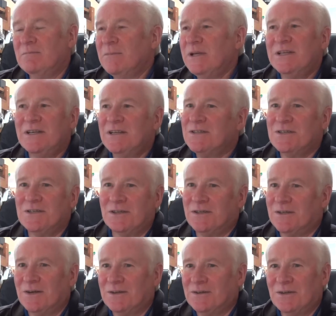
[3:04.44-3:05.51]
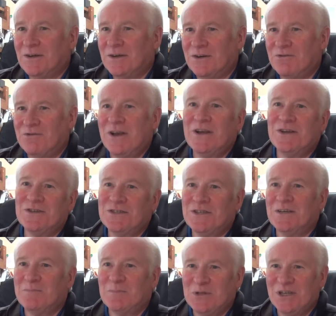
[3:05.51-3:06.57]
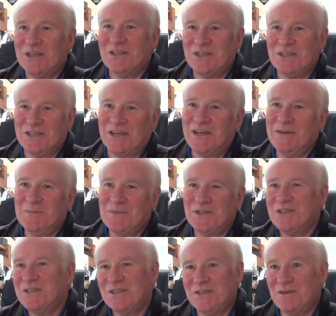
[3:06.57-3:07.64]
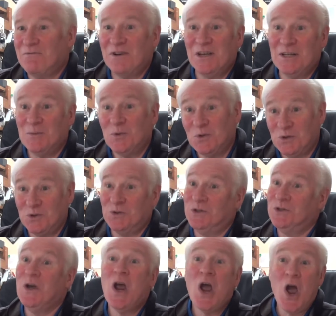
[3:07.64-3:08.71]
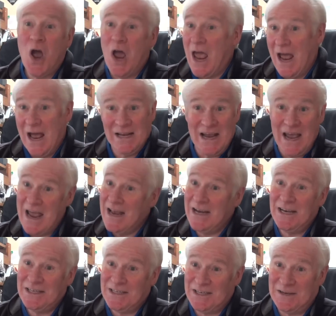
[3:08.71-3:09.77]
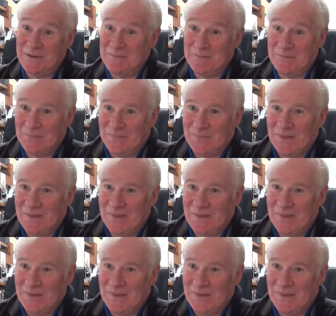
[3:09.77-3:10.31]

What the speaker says: meetings are arranged at particular times. This is available to you at any time.